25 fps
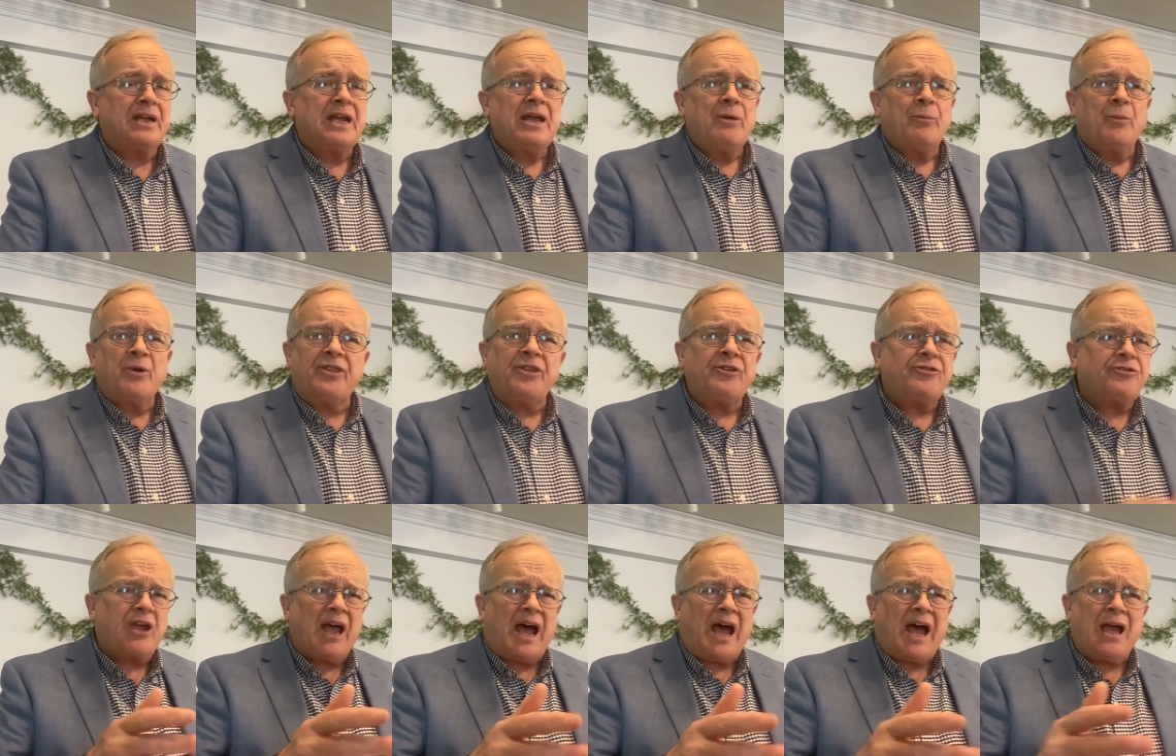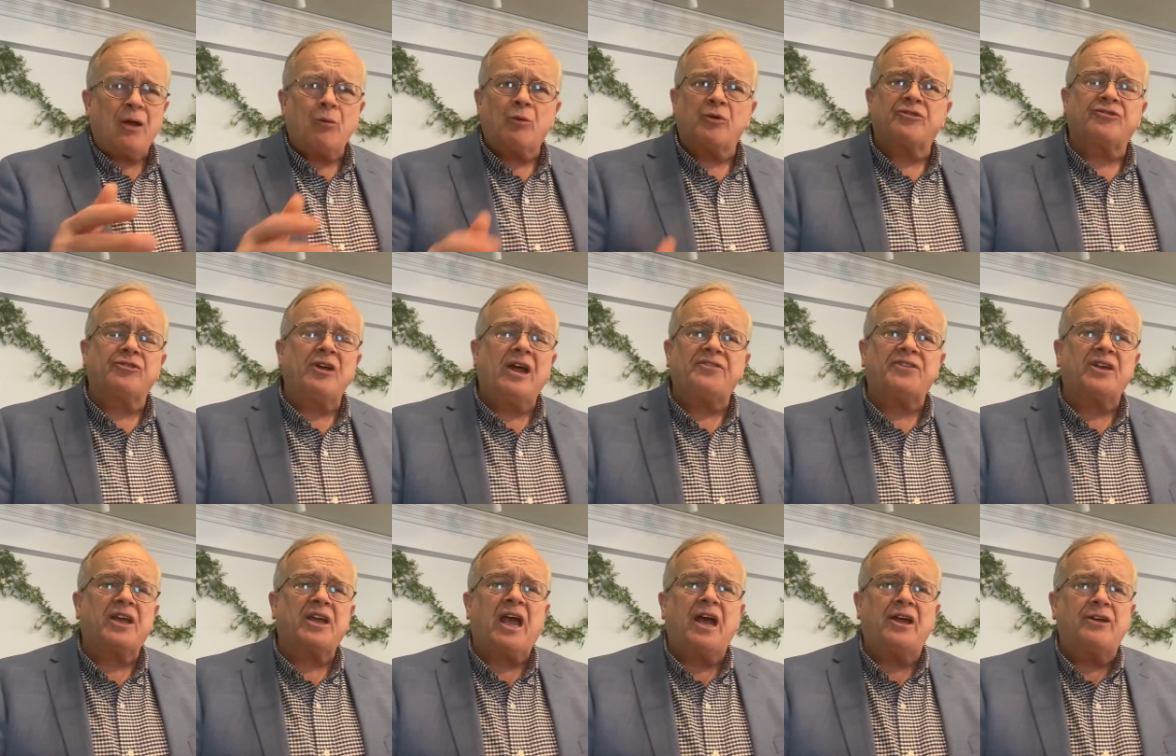But this guy was not
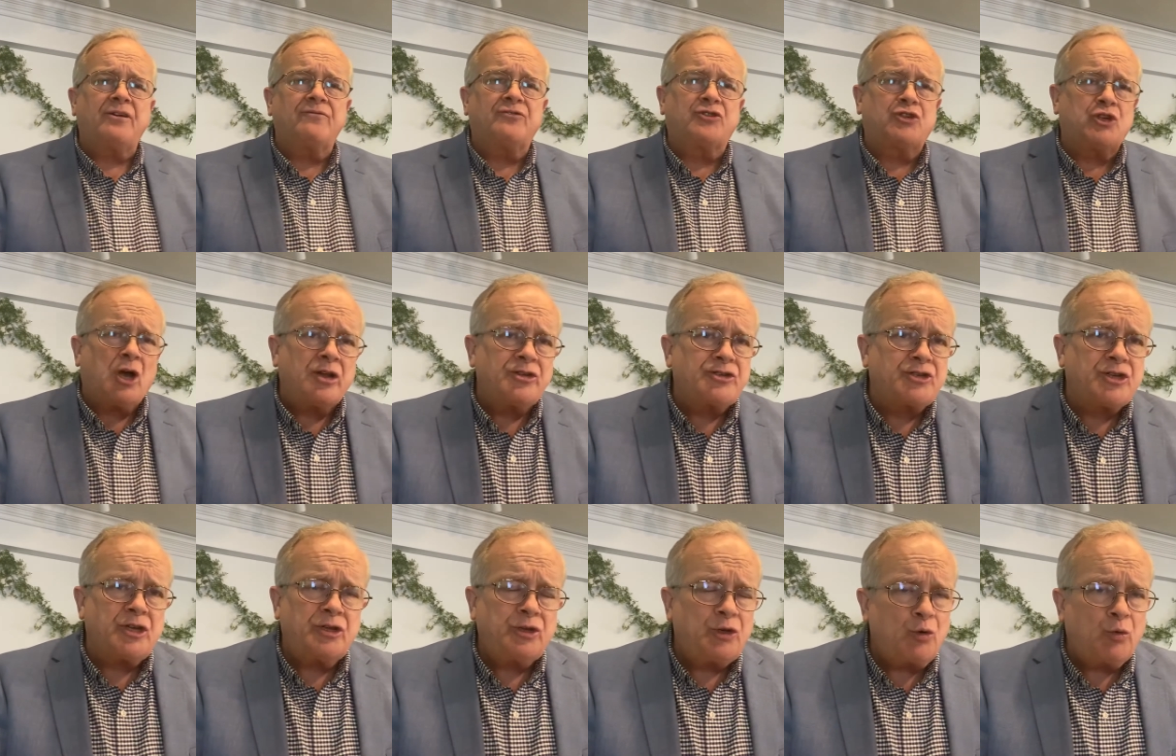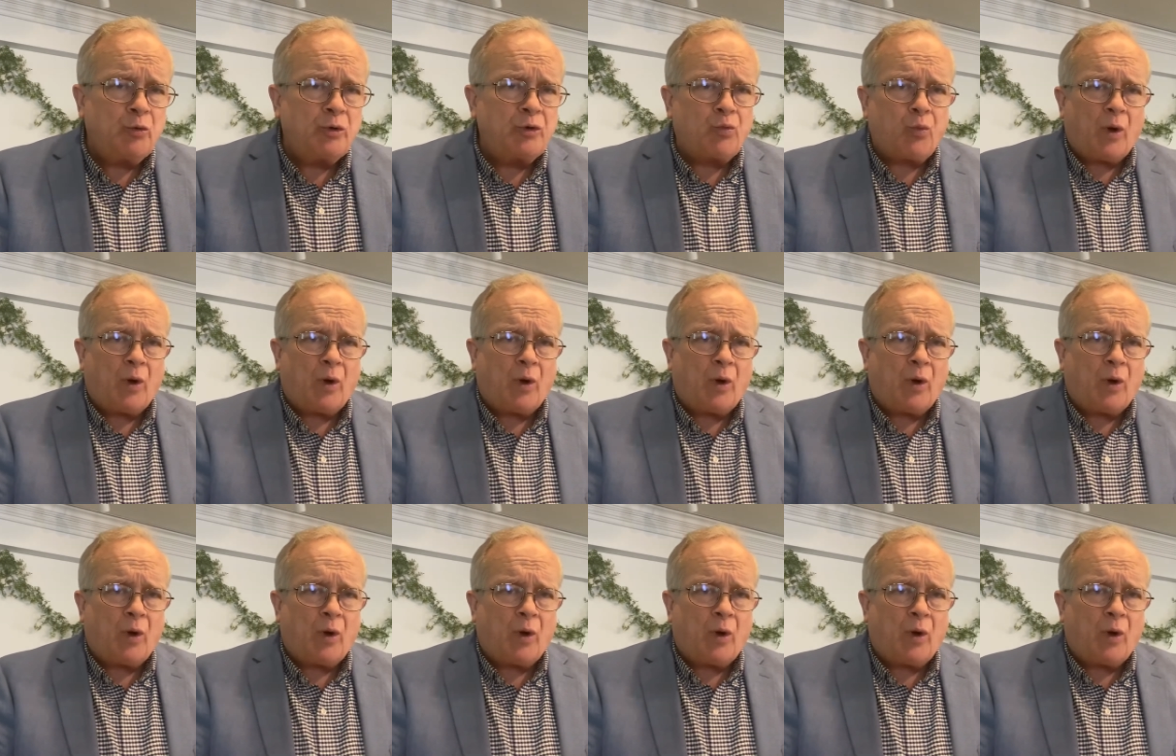the kind of judge that you would